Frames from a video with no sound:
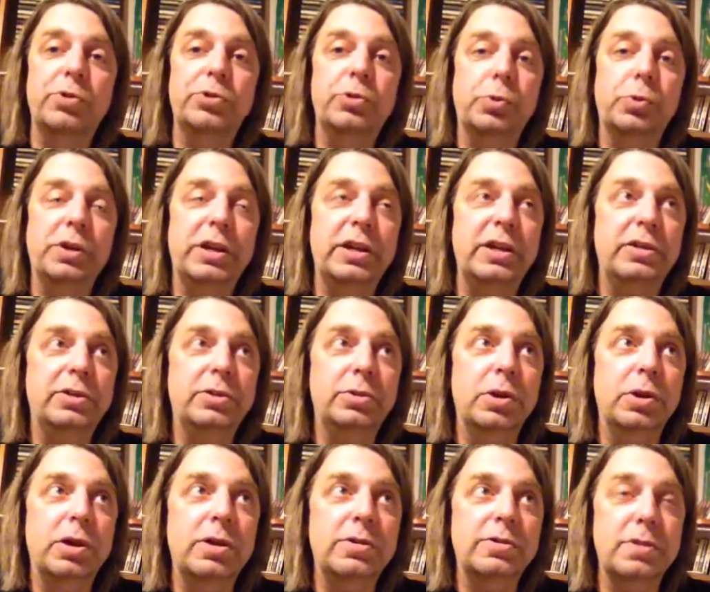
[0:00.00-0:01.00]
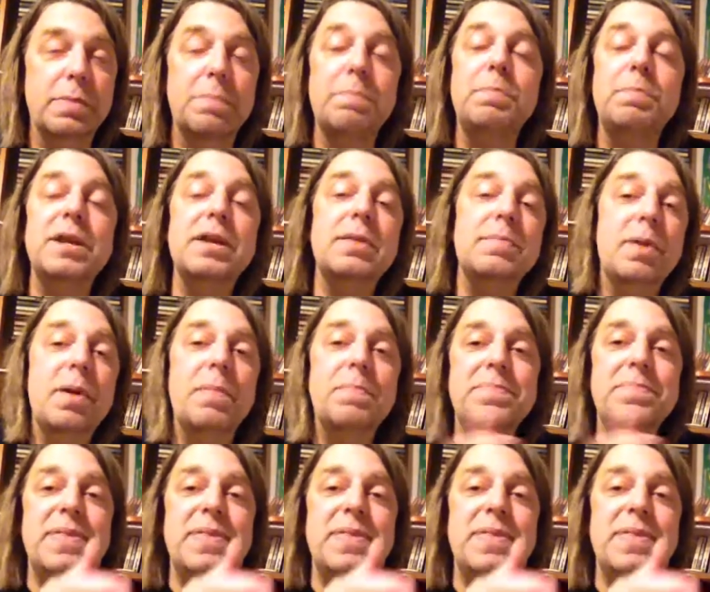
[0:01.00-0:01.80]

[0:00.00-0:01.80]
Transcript: So he does the minimum